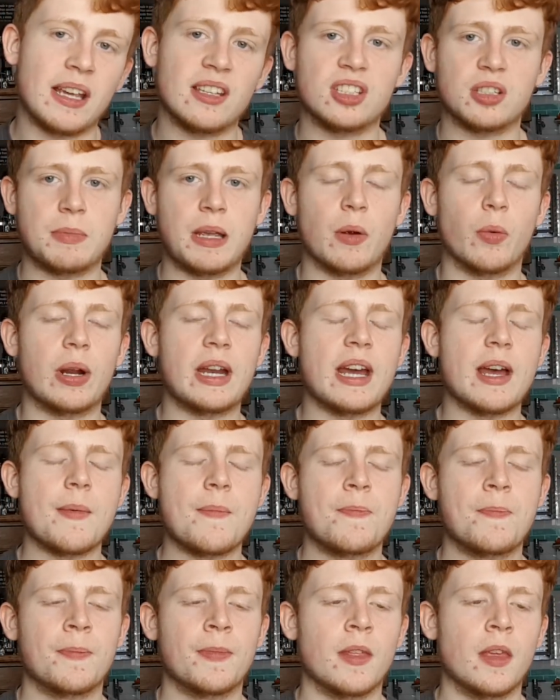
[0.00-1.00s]
to be a winner.
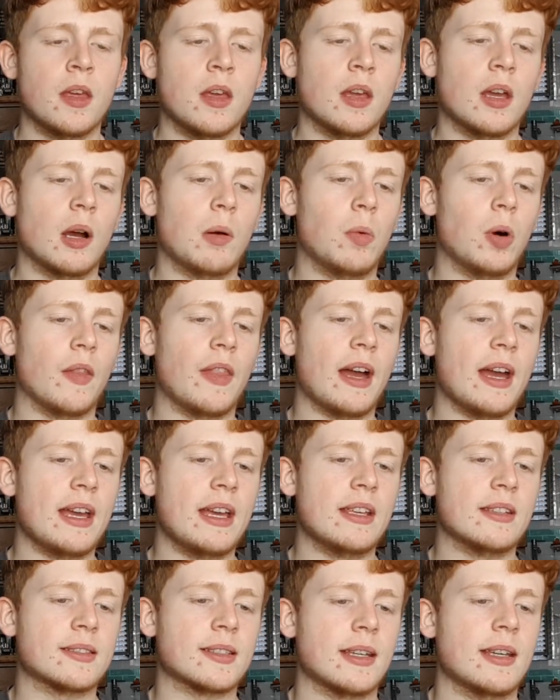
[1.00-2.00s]
And what that
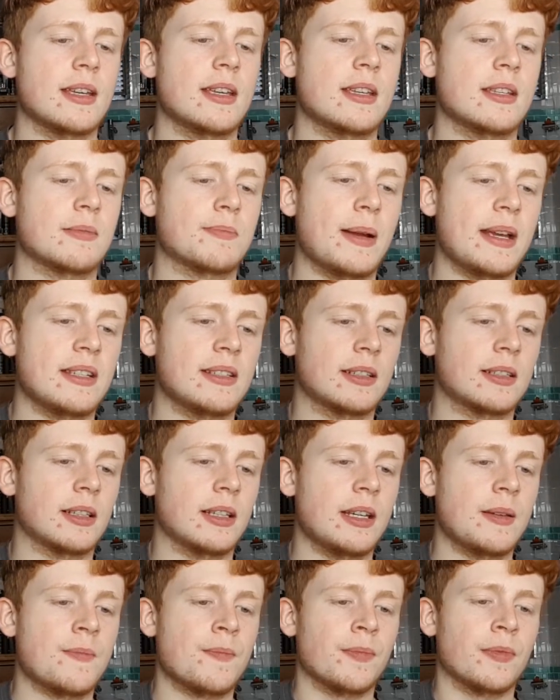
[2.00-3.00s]
is
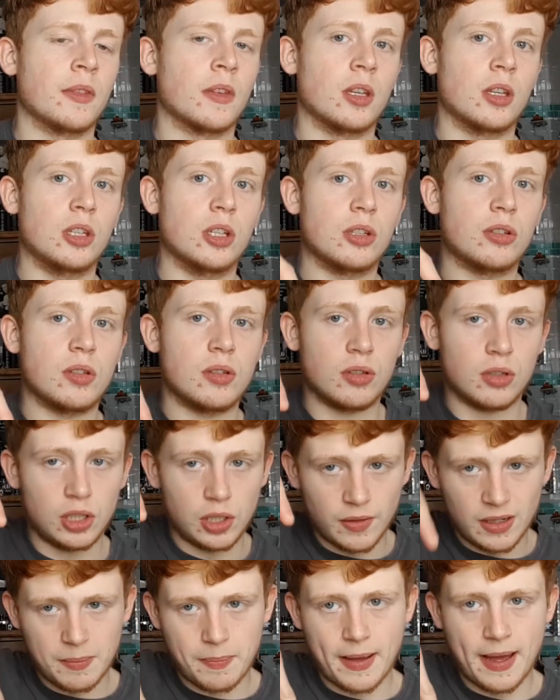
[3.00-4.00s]
basically,
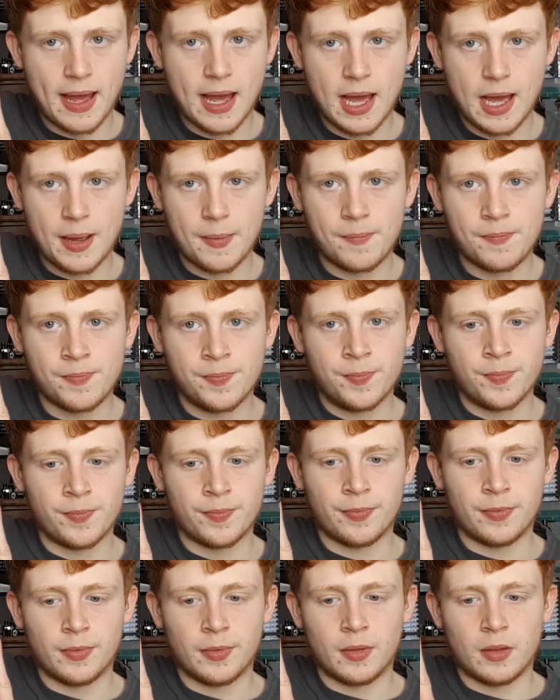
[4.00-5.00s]
you're in a pair,
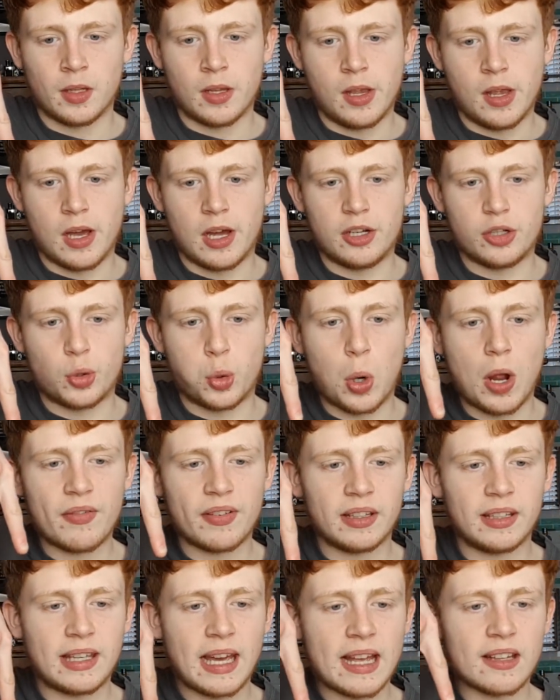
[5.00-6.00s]
and
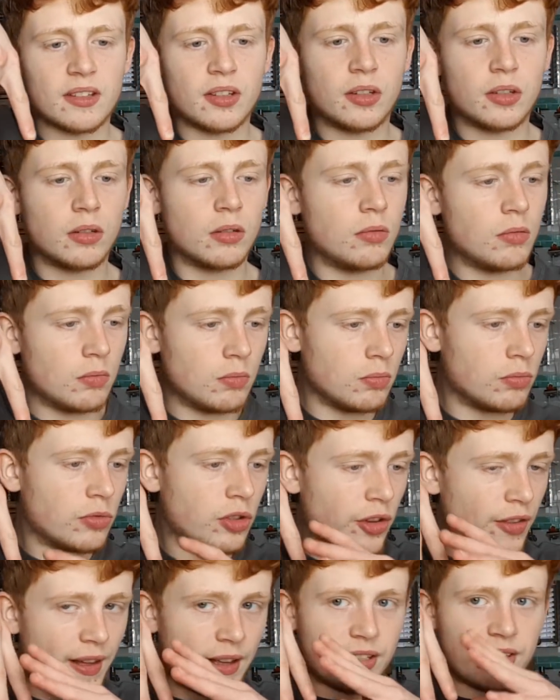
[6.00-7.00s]
whoever gets
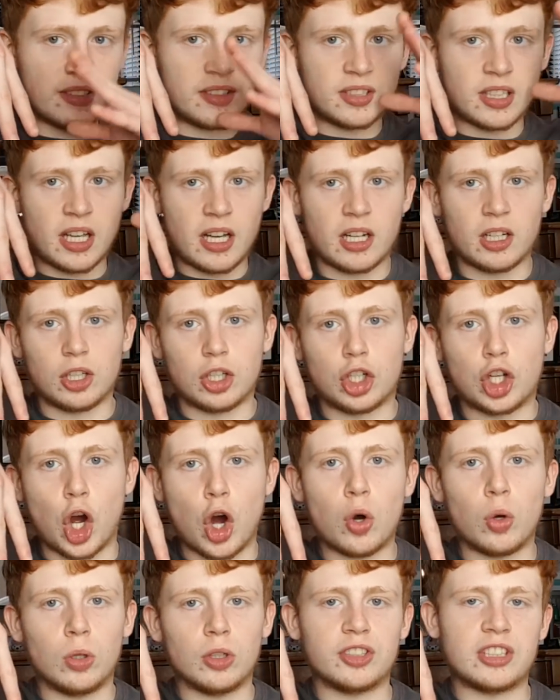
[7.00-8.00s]
to that certain
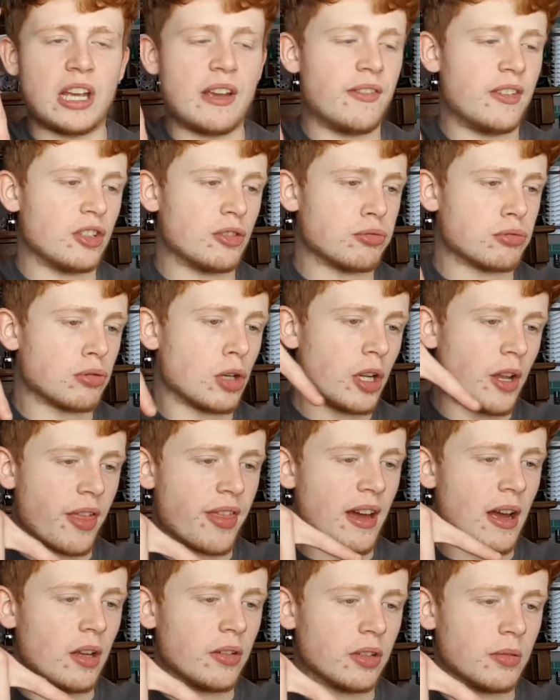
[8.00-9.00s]
goal, say if it's run
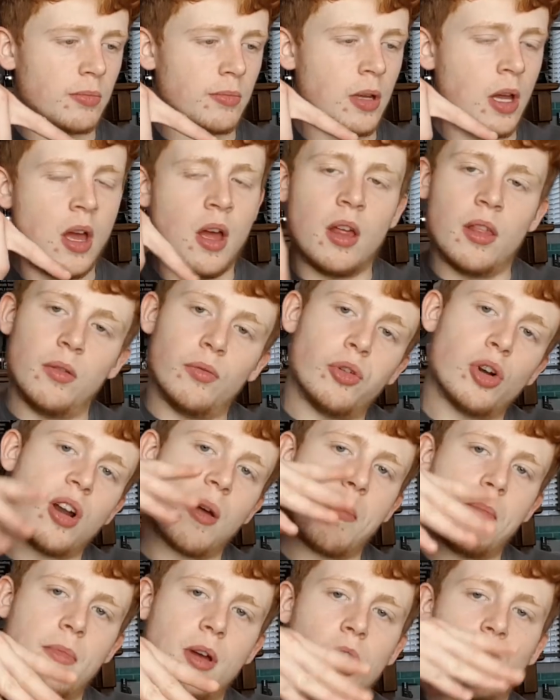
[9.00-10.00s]

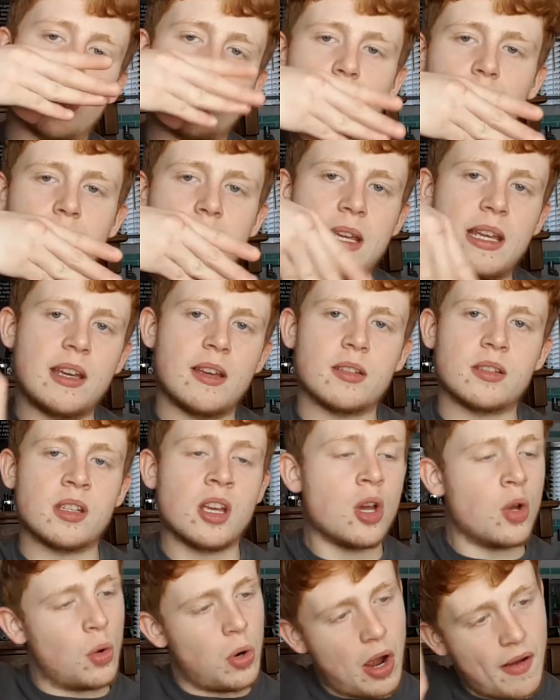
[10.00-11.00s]
100 meters,
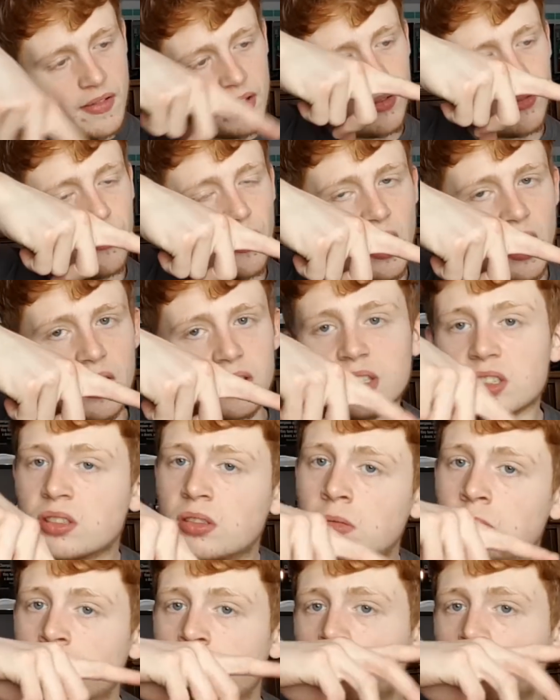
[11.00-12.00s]
whoever's first